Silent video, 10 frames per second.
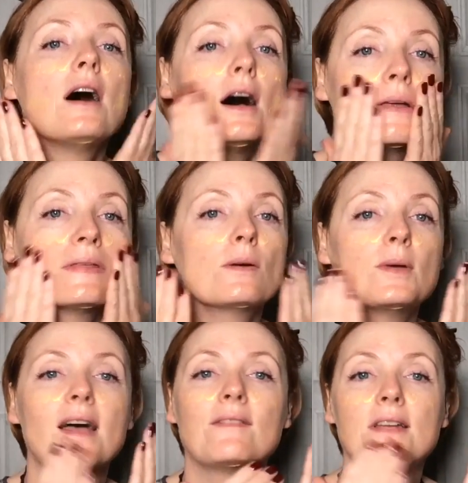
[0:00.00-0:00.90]
I think
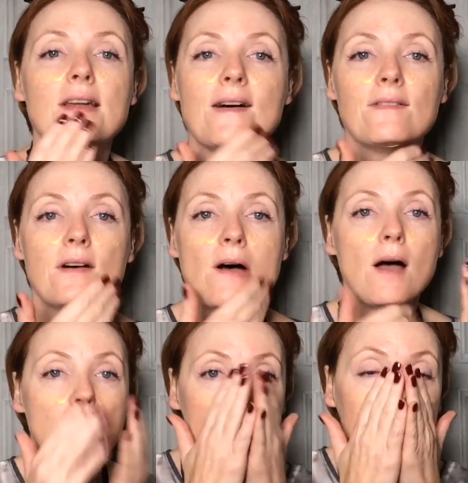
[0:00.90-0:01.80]
we have enough
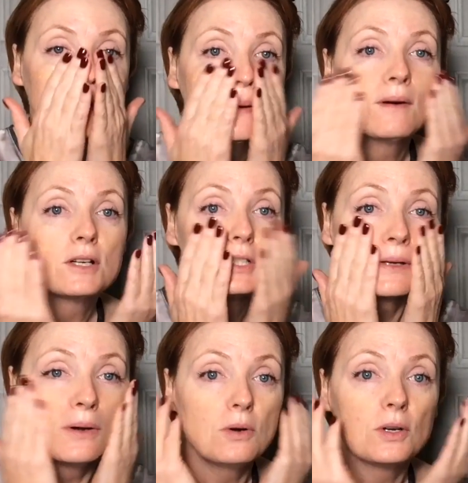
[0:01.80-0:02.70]

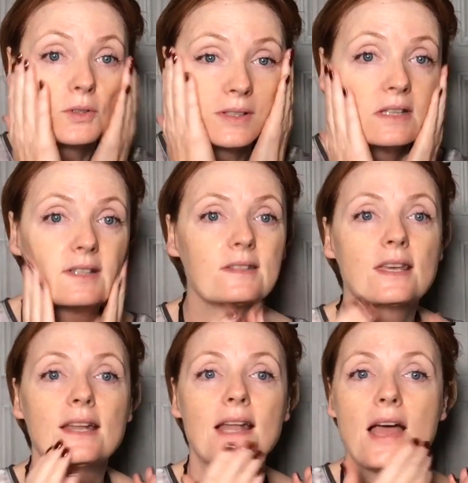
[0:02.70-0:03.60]
nourishing oils in the
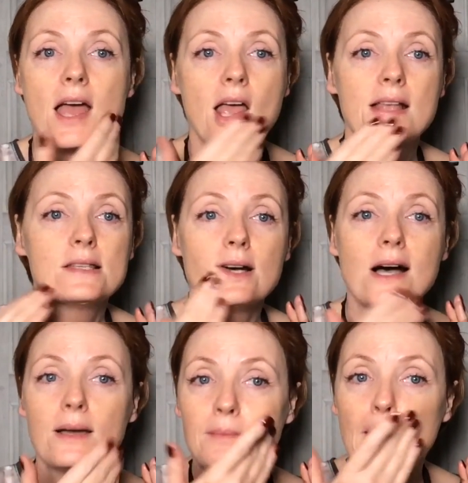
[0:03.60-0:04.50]
skin. So
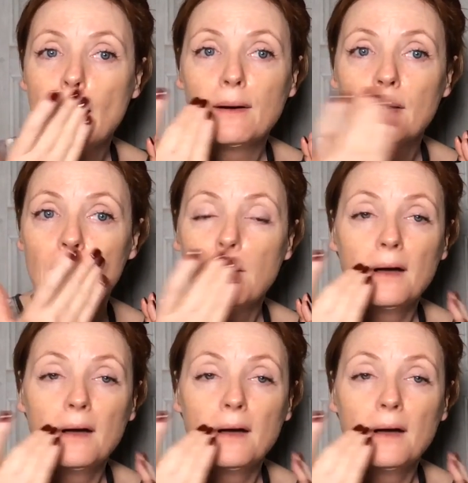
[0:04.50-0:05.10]
I'm now